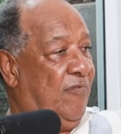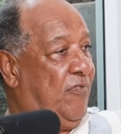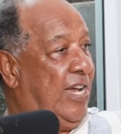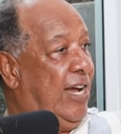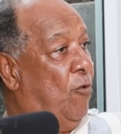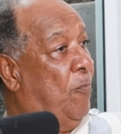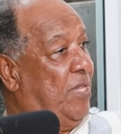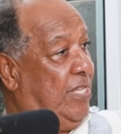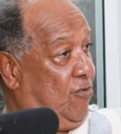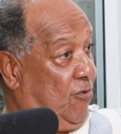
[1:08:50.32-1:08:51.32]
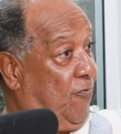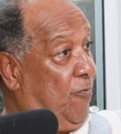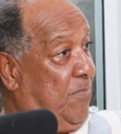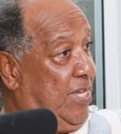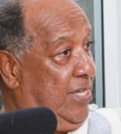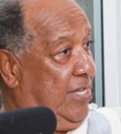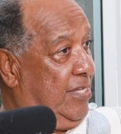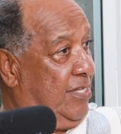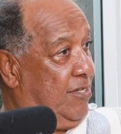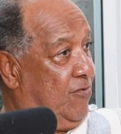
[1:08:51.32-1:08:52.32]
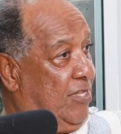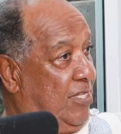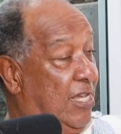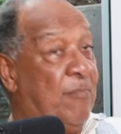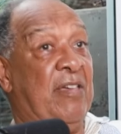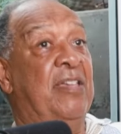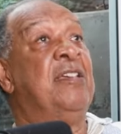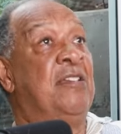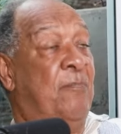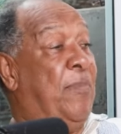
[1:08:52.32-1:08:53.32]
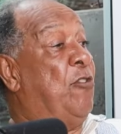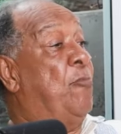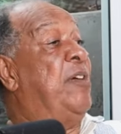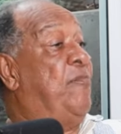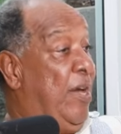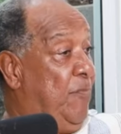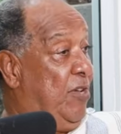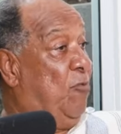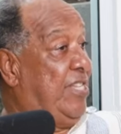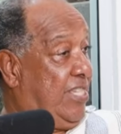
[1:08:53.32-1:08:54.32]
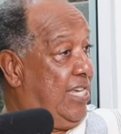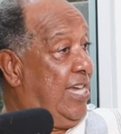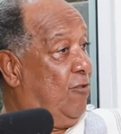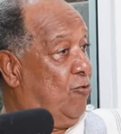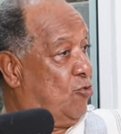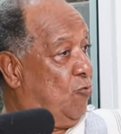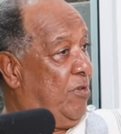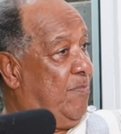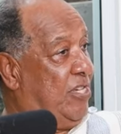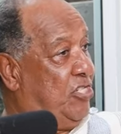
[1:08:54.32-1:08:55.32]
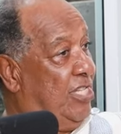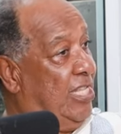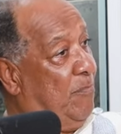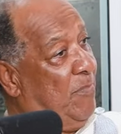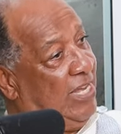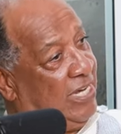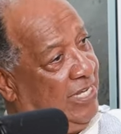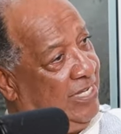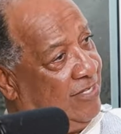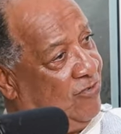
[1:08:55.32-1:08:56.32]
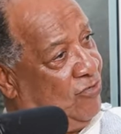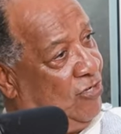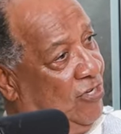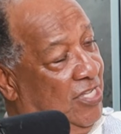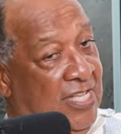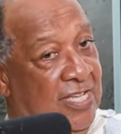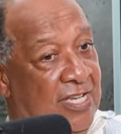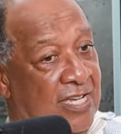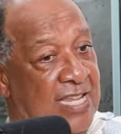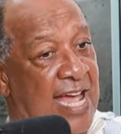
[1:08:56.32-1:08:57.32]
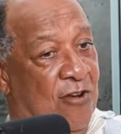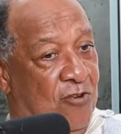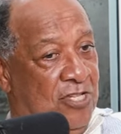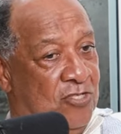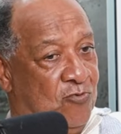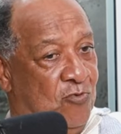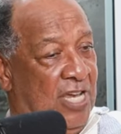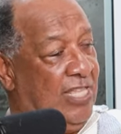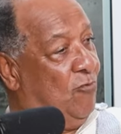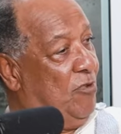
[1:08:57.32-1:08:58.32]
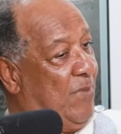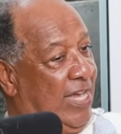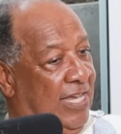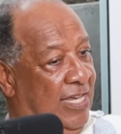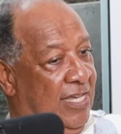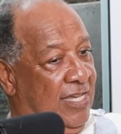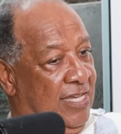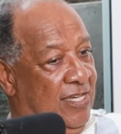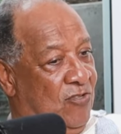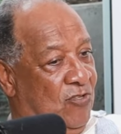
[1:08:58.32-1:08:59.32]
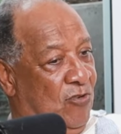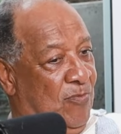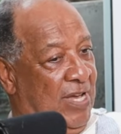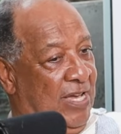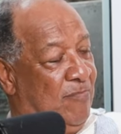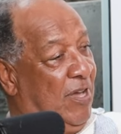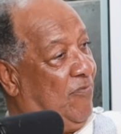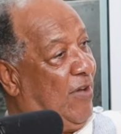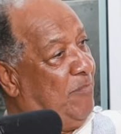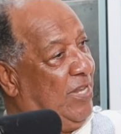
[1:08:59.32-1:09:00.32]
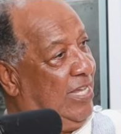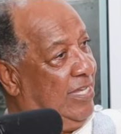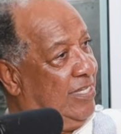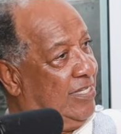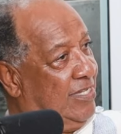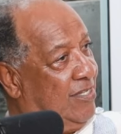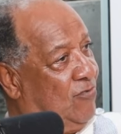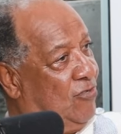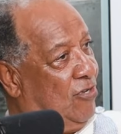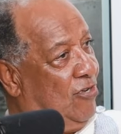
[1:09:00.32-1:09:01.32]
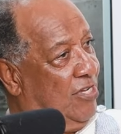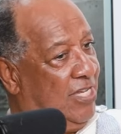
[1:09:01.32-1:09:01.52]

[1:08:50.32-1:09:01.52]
Africa opened the door for me. You understand? My part of my family was here also when my children married. You know, mm. and now it's together with my, you know, my my family. You know,